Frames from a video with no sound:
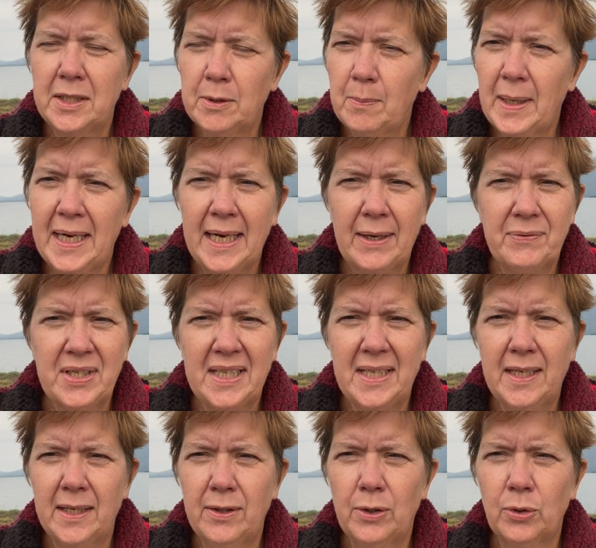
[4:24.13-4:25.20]
you might have to
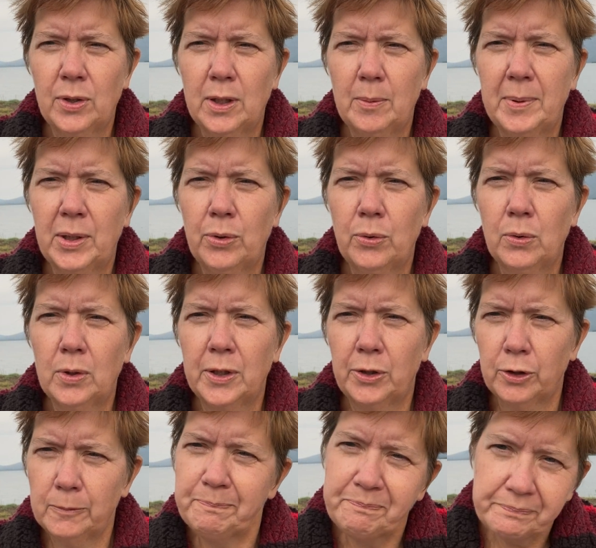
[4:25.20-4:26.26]
get in there a little bit
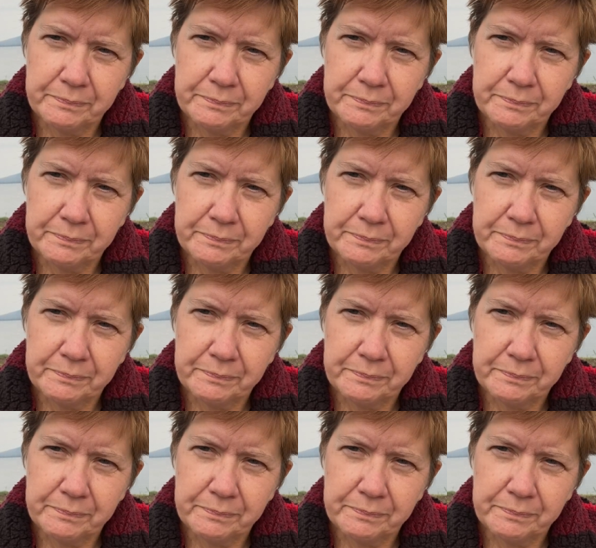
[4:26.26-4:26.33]
earlier.